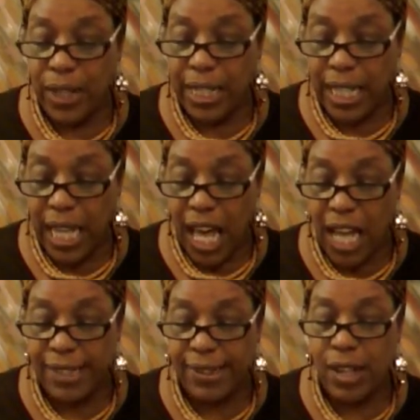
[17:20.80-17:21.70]

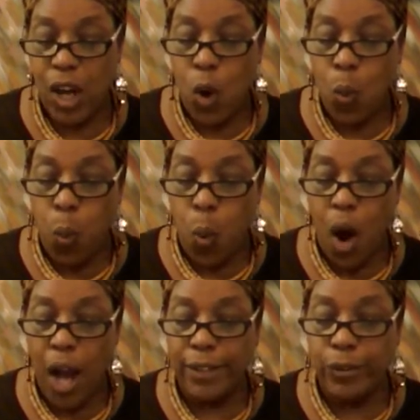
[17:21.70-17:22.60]
lust
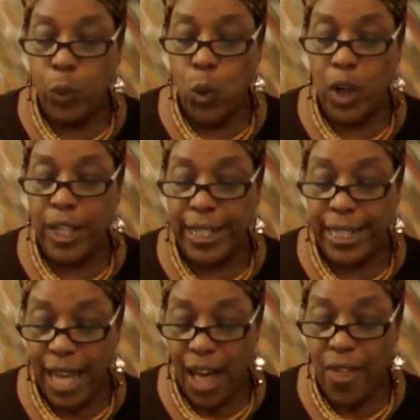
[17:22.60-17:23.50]
one toward
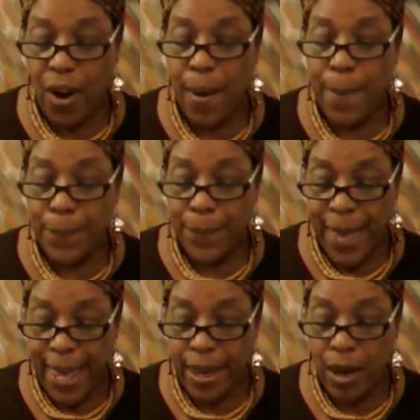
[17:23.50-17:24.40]
another
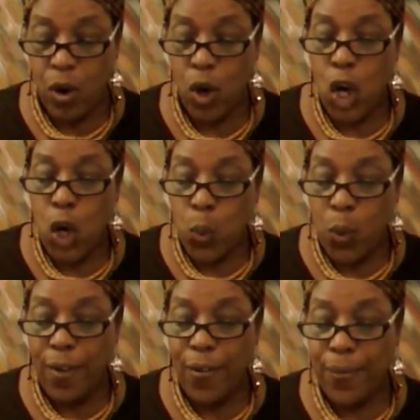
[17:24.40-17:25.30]
male
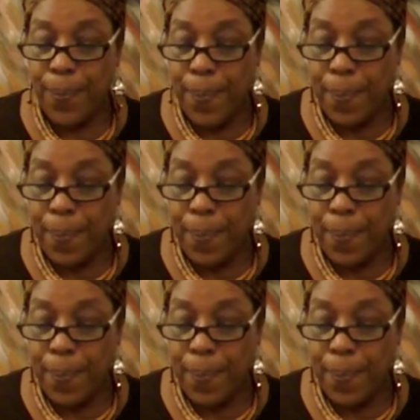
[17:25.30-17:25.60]
with